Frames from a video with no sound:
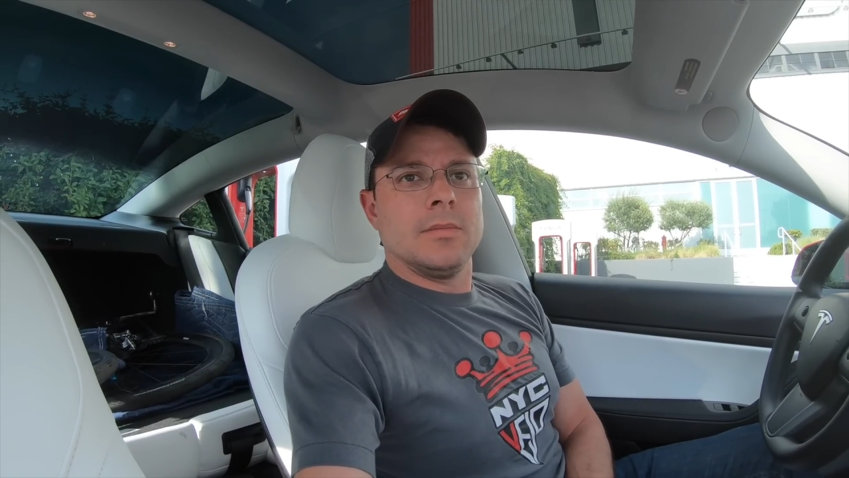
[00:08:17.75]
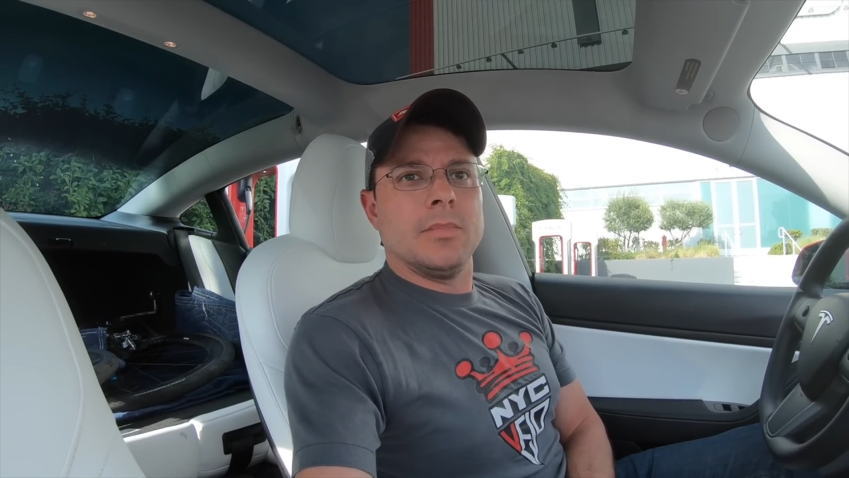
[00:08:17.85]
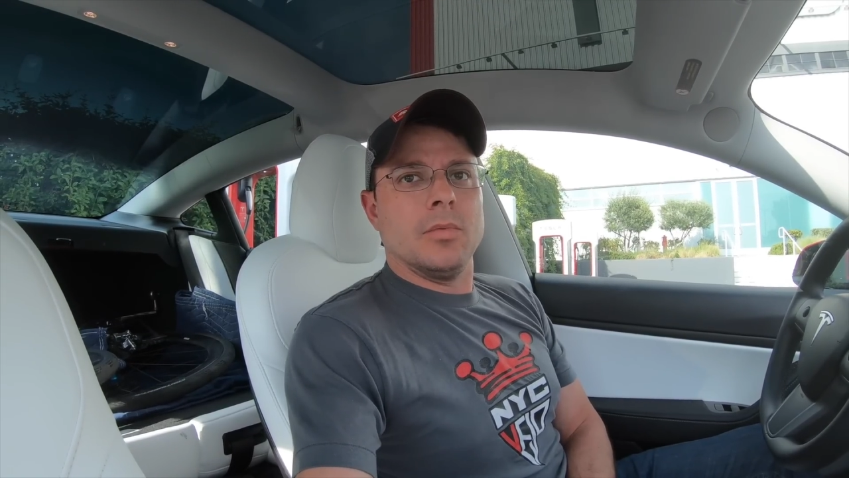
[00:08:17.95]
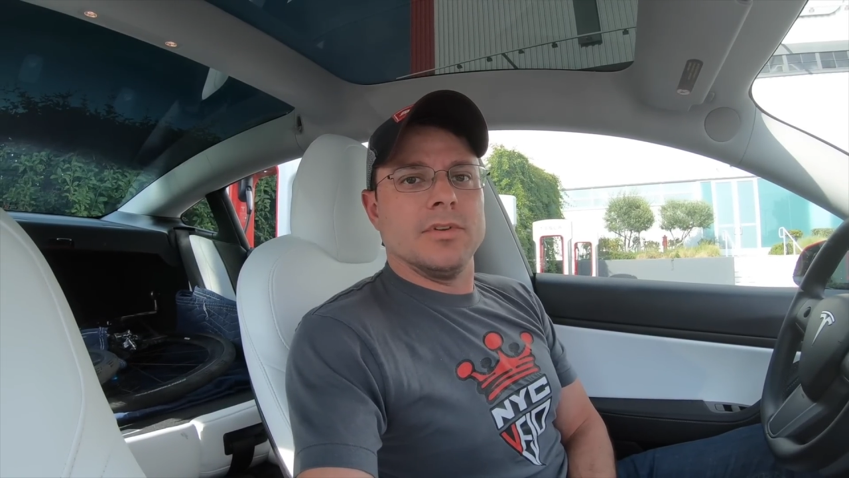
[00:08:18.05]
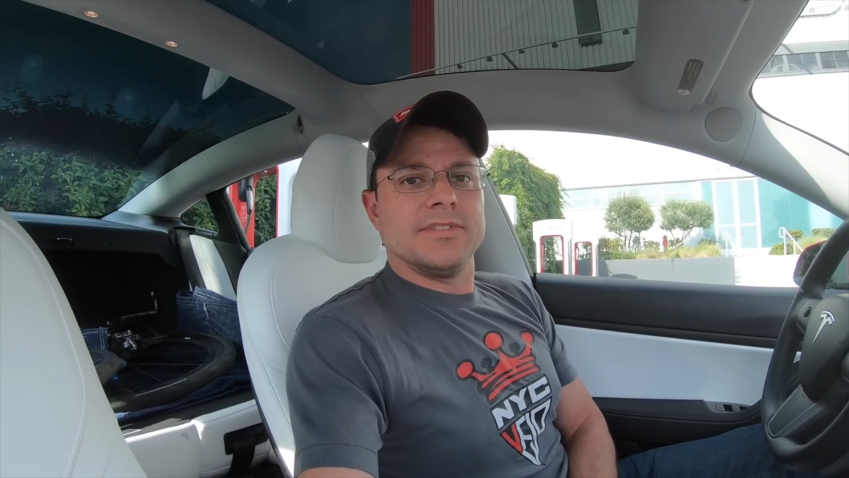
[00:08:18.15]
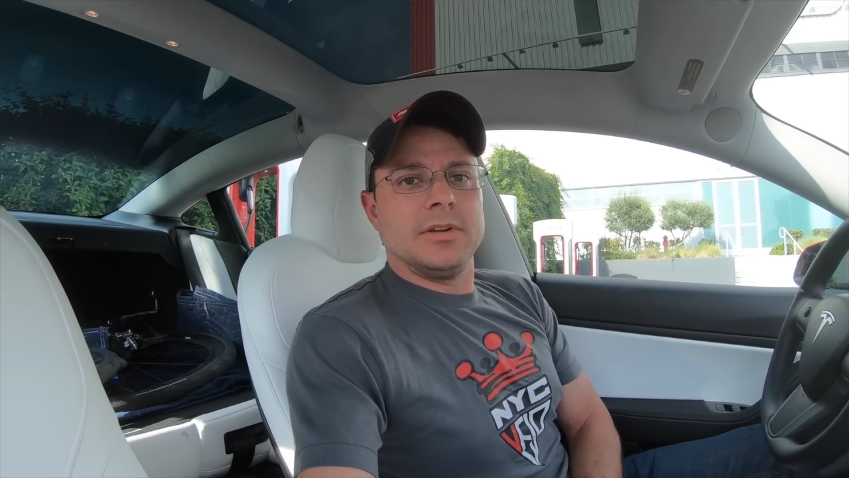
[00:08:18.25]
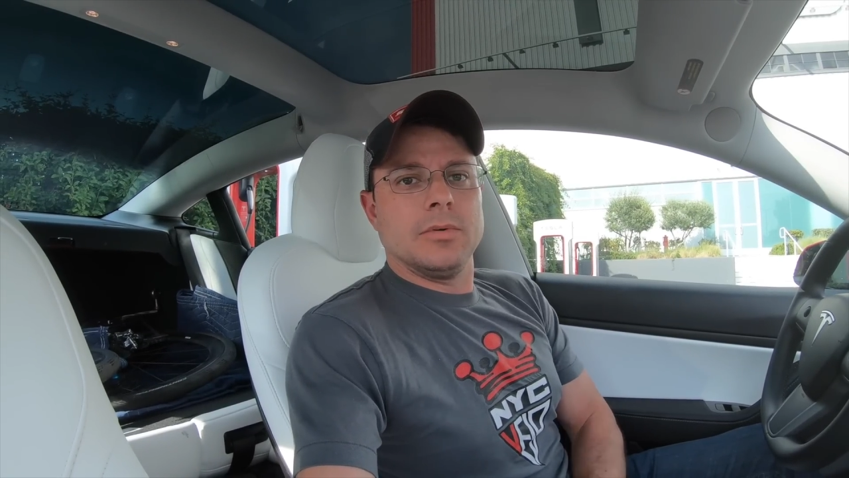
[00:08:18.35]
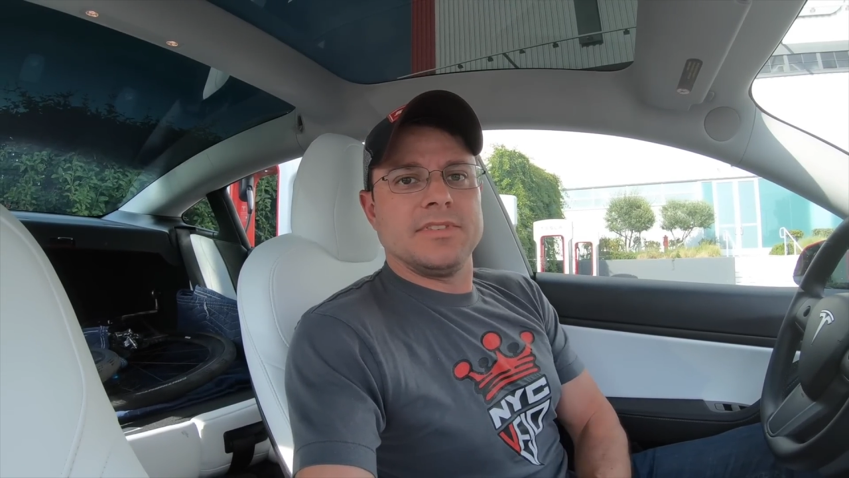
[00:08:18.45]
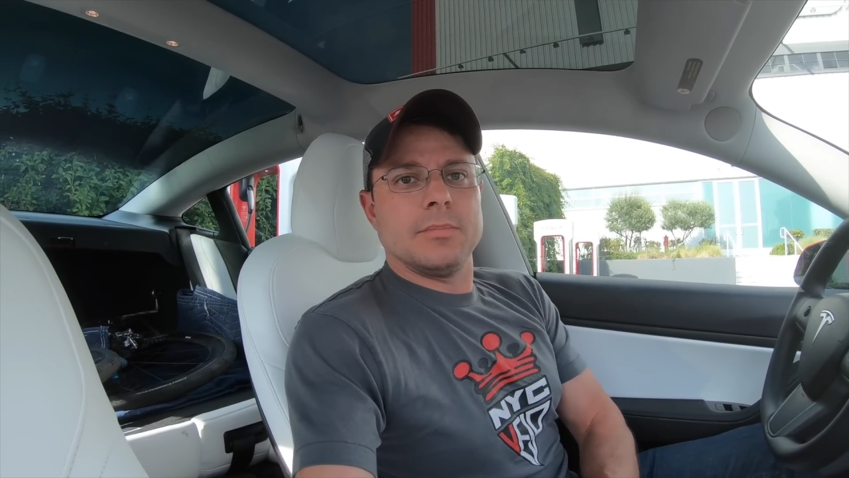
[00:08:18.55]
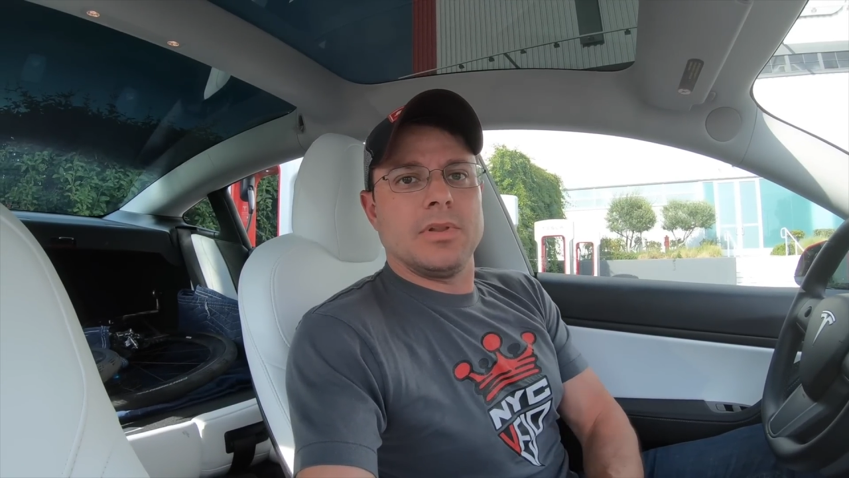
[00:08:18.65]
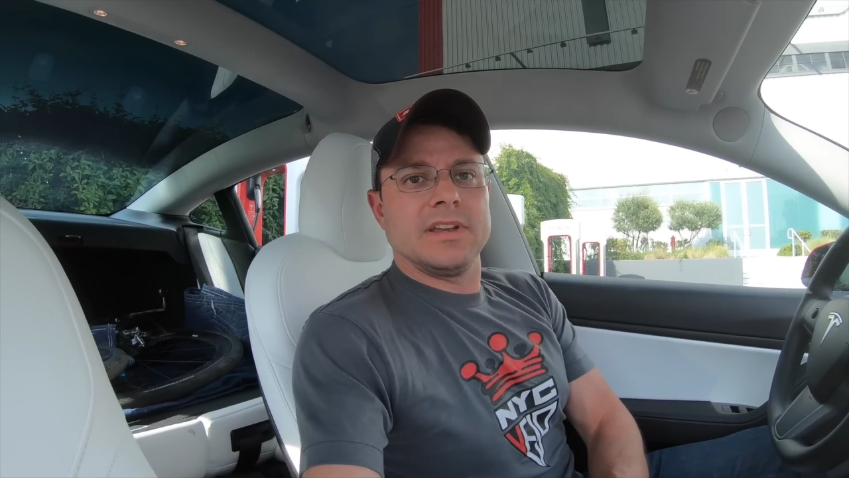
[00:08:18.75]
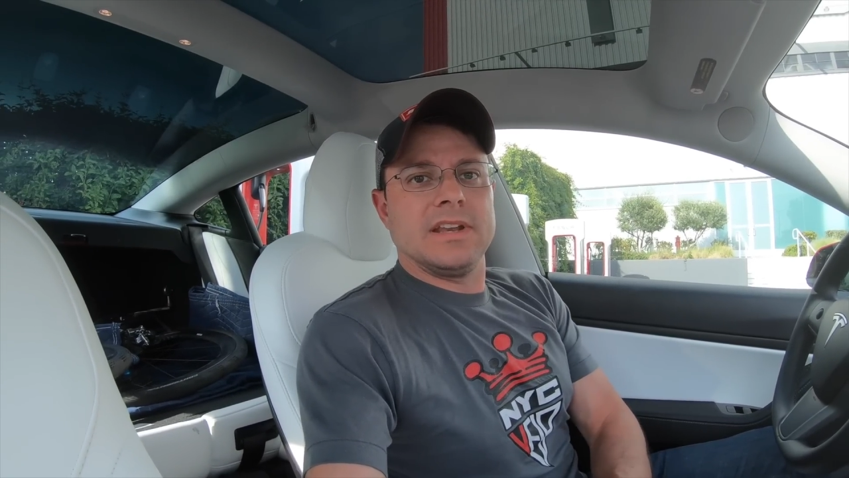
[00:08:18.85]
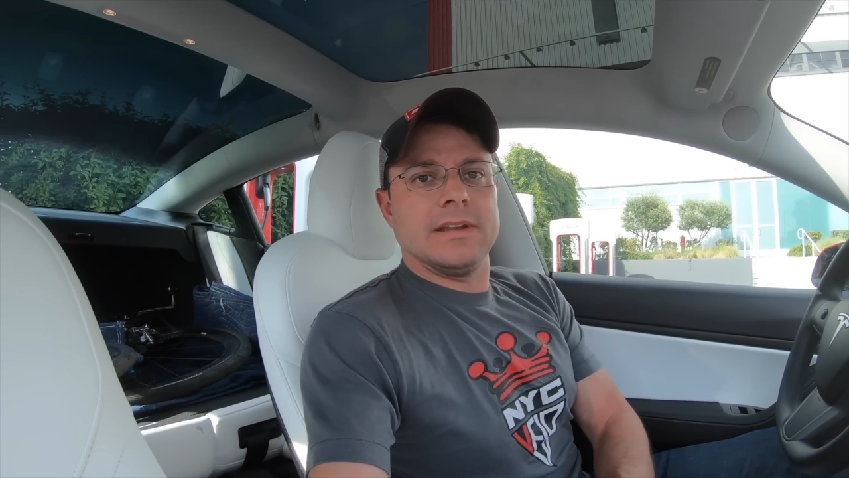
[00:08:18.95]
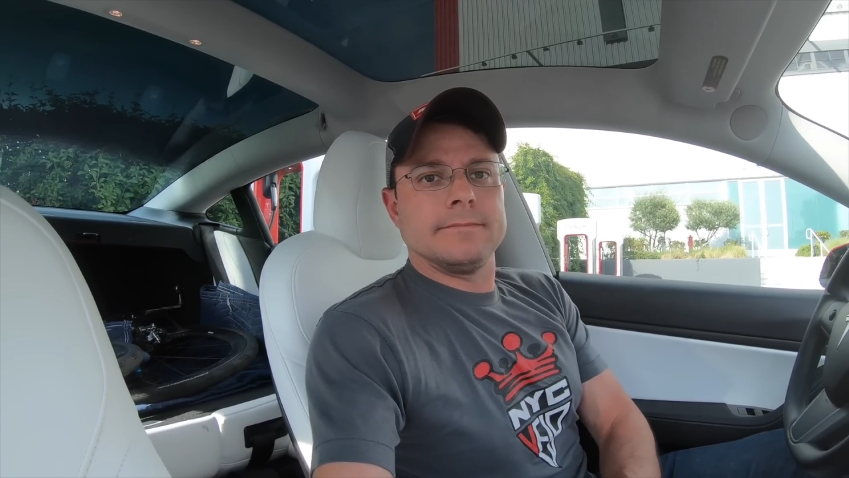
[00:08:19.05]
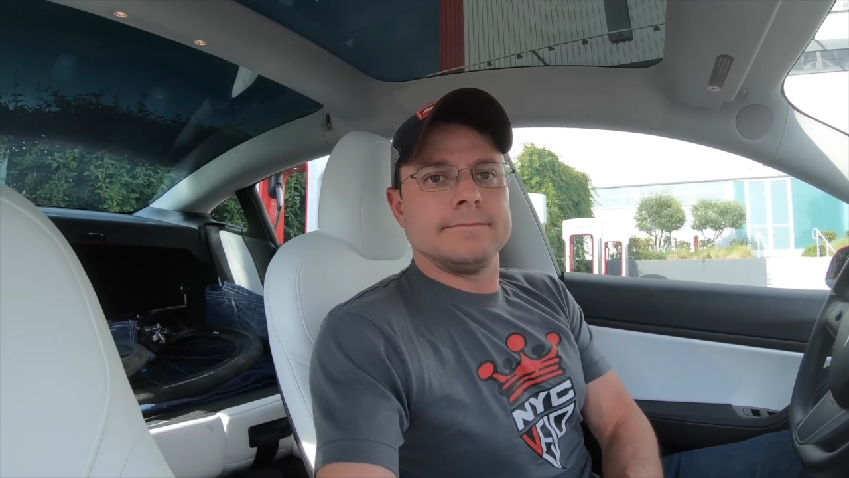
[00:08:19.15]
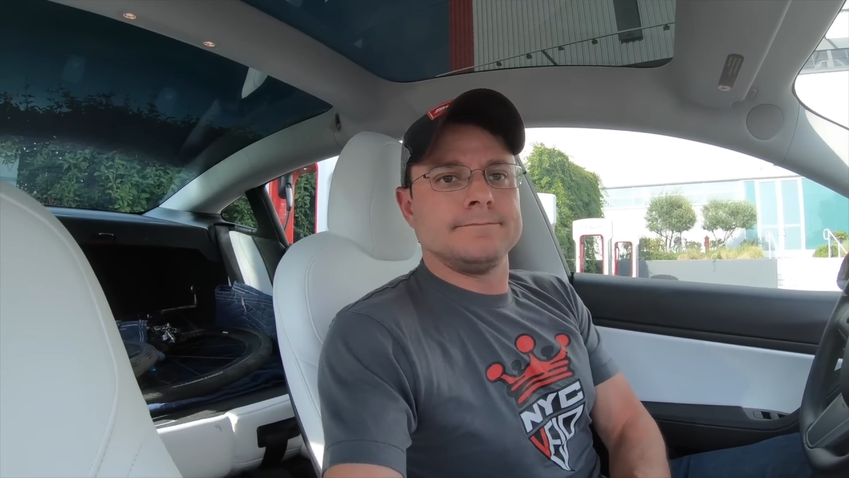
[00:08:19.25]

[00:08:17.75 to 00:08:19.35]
But we'll see once I plug it in.